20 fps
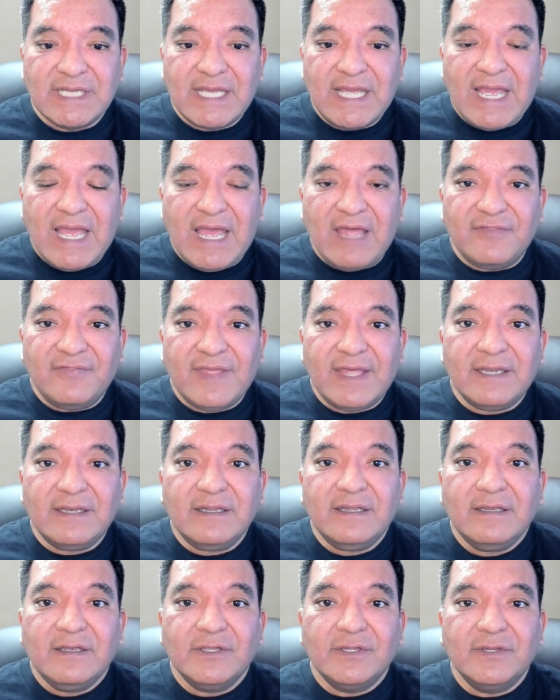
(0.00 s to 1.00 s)
and
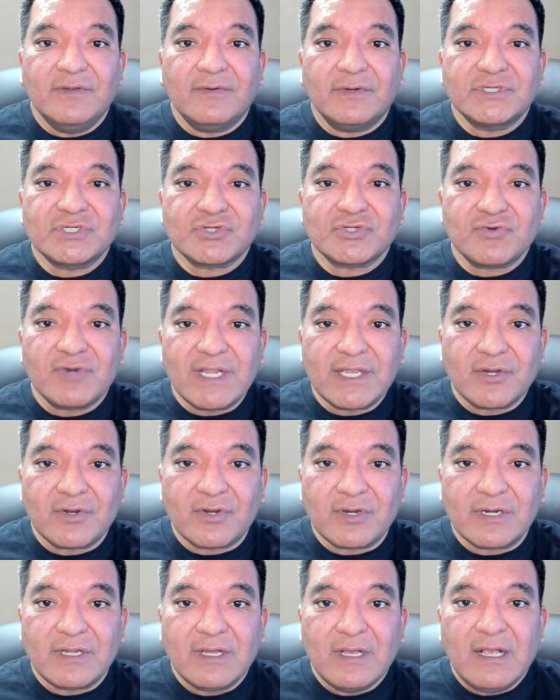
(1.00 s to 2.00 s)
then you're
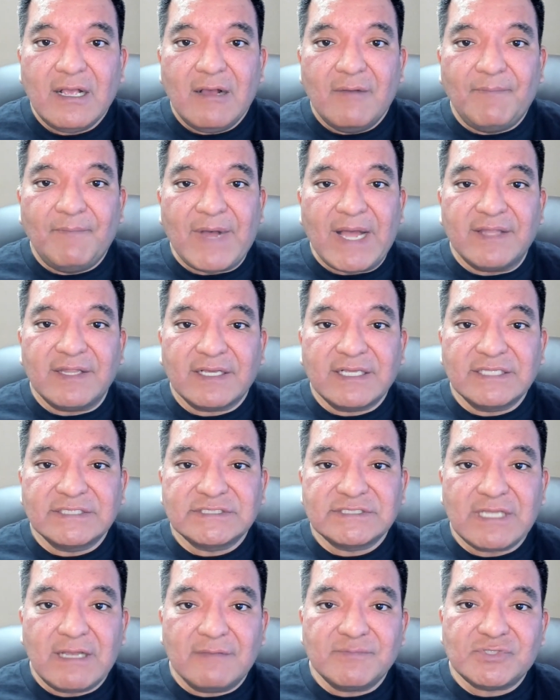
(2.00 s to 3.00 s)
triggered by the
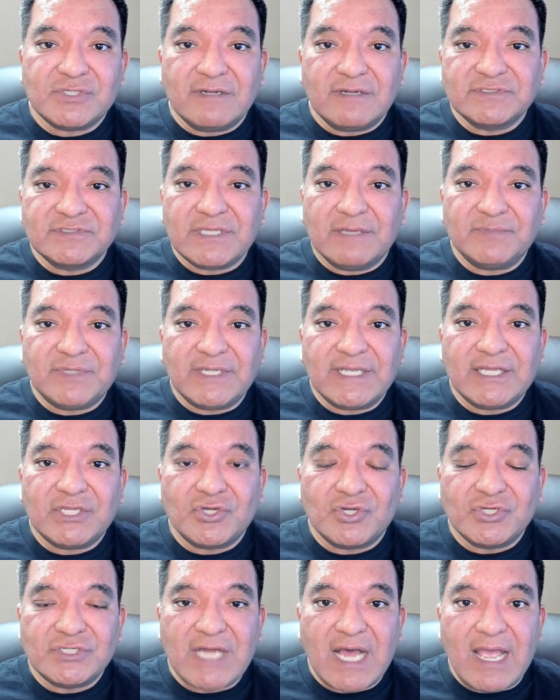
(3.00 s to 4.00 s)
consumption of something in
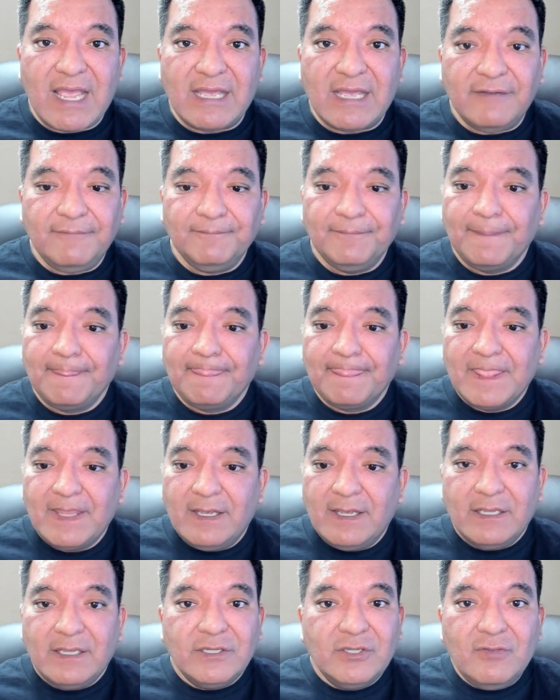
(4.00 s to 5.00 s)
your diet,
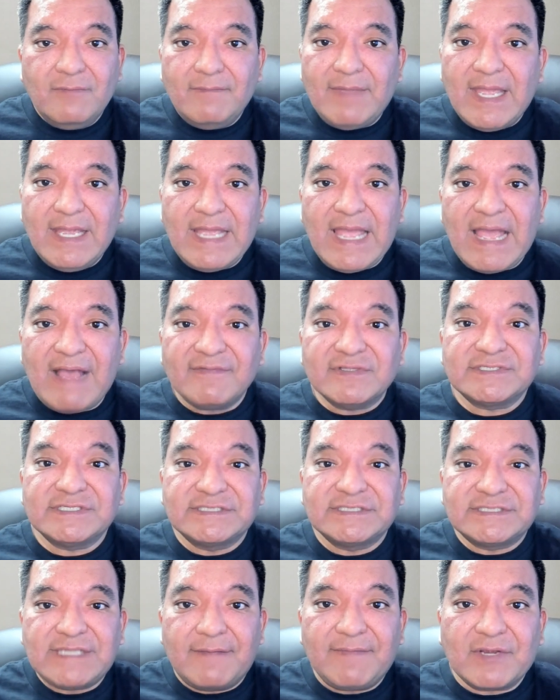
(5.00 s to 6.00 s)
you may have a
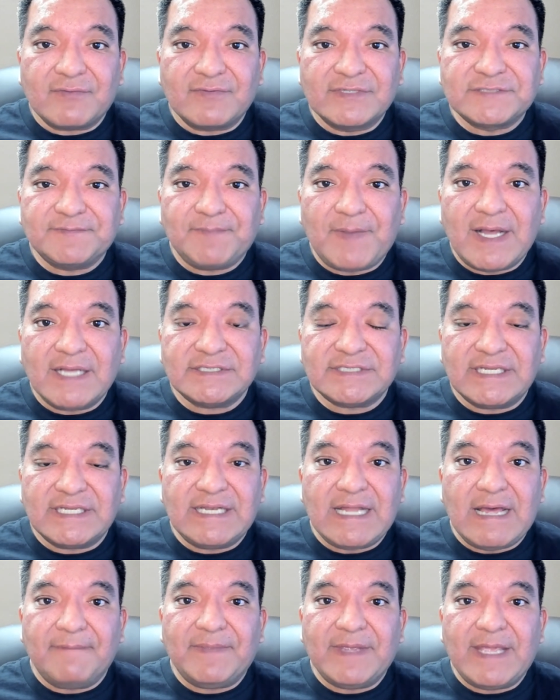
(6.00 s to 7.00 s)
systemic response and
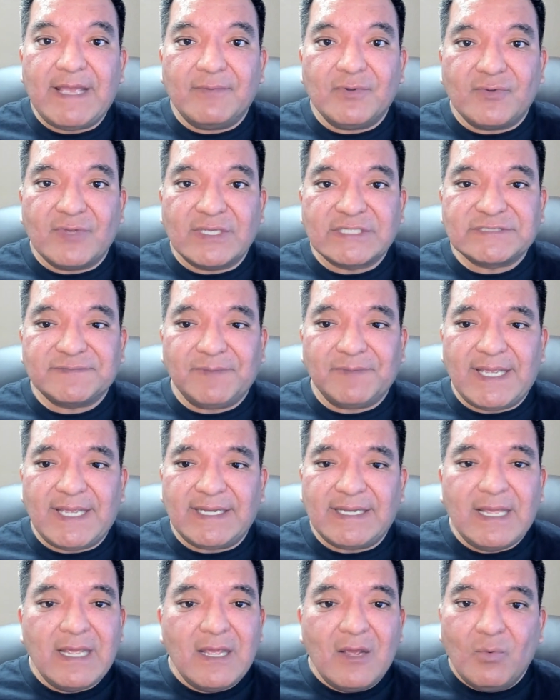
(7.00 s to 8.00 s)
not be able to
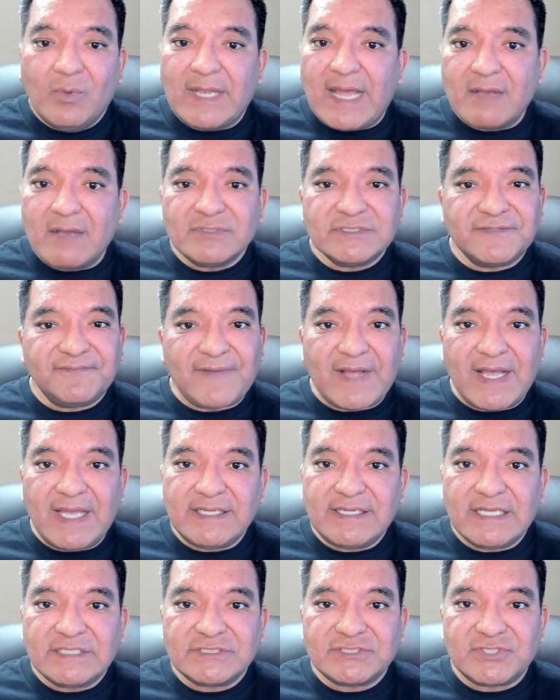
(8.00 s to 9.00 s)
explain, well, I was
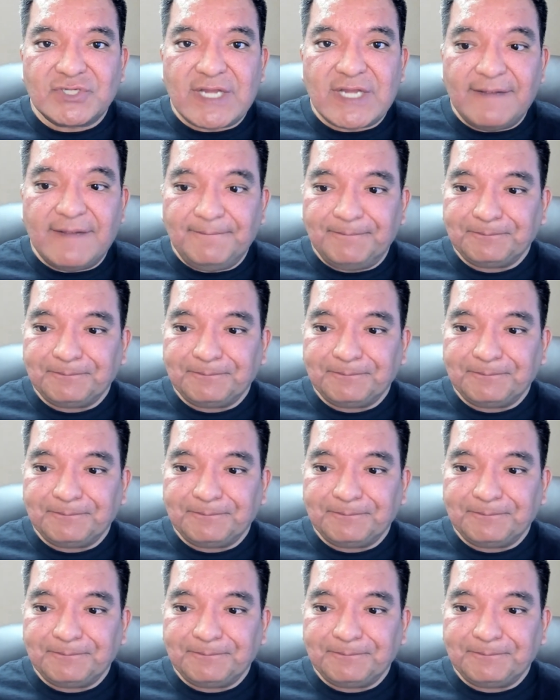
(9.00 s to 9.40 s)
fine yesterday,